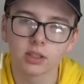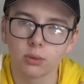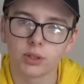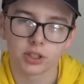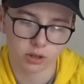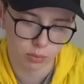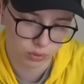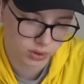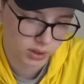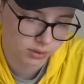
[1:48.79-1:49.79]
the ones that you're
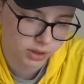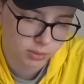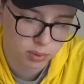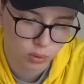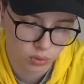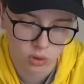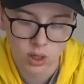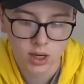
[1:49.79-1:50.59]
most likely to pull